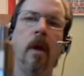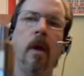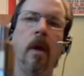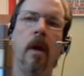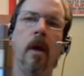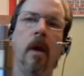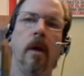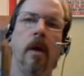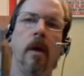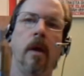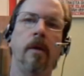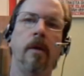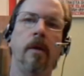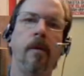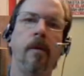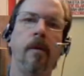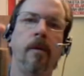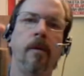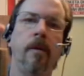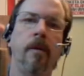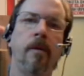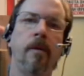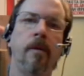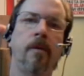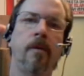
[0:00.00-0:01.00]
You're
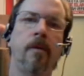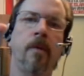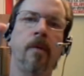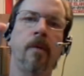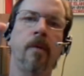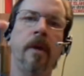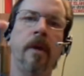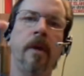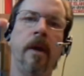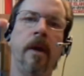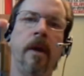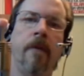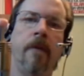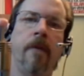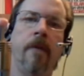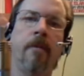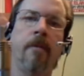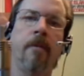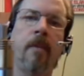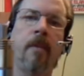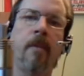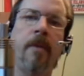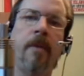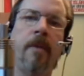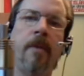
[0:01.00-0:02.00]
drawing the air from up
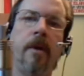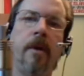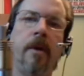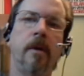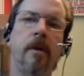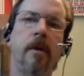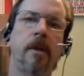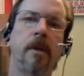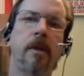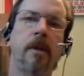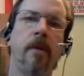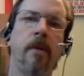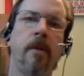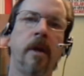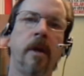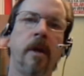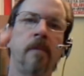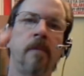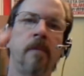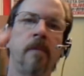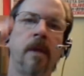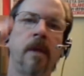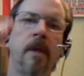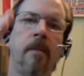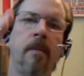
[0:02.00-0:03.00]
here, so it comes
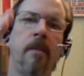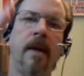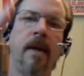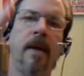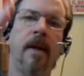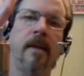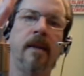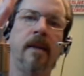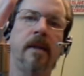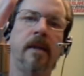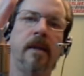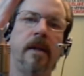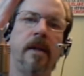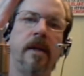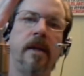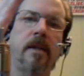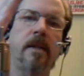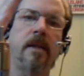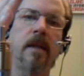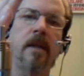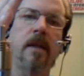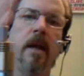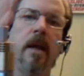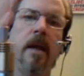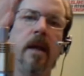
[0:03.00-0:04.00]
up like this.
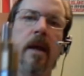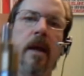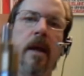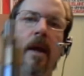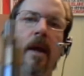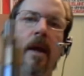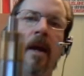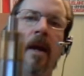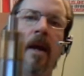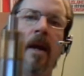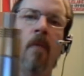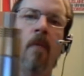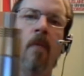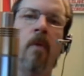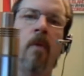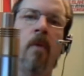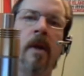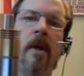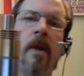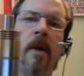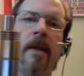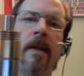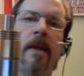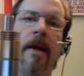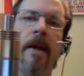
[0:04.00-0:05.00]
And I wanted the
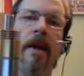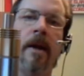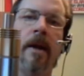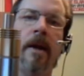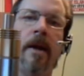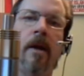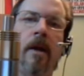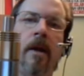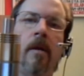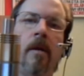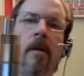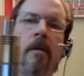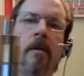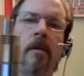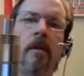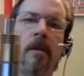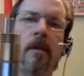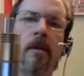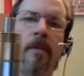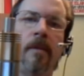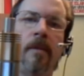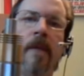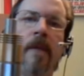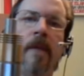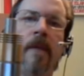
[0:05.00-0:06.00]
air to be
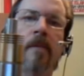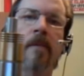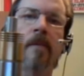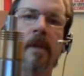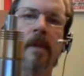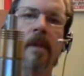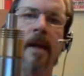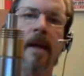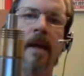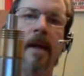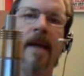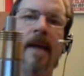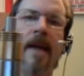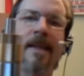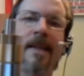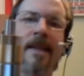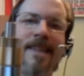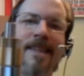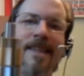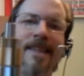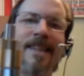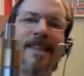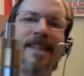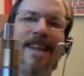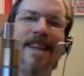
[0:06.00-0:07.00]
able to at least
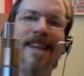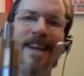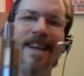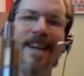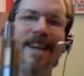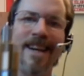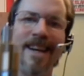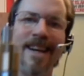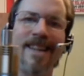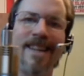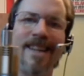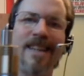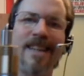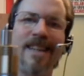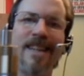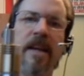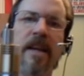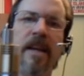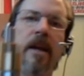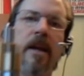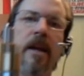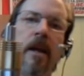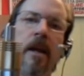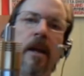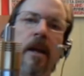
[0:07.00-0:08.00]
hit,
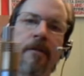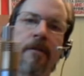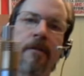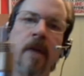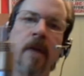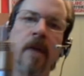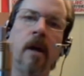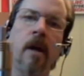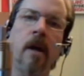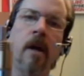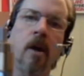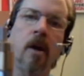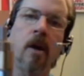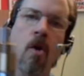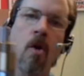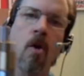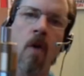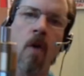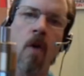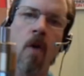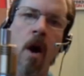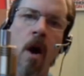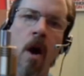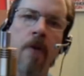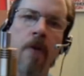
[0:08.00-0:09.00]
if not go
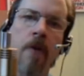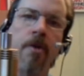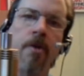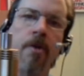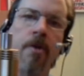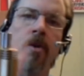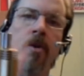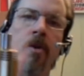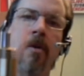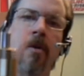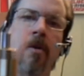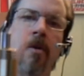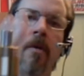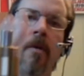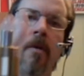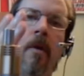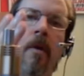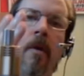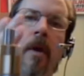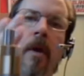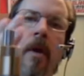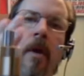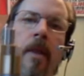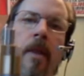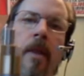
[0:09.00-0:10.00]
under,
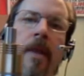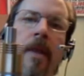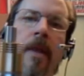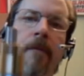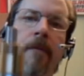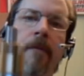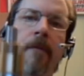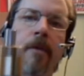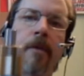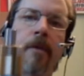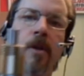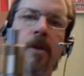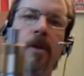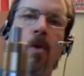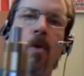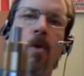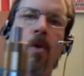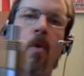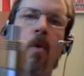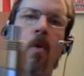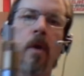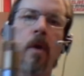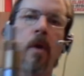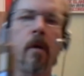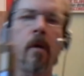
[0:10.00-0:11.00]
that first
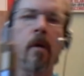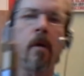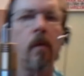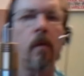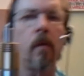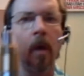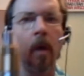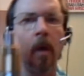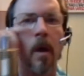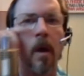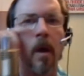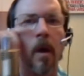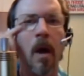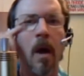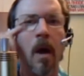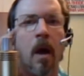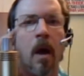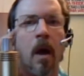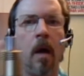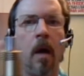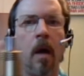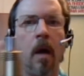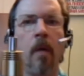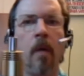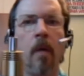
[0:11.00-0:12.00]
coil
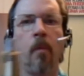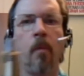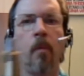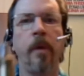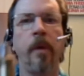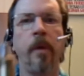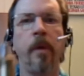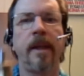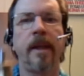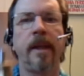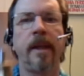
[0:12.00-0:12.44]
with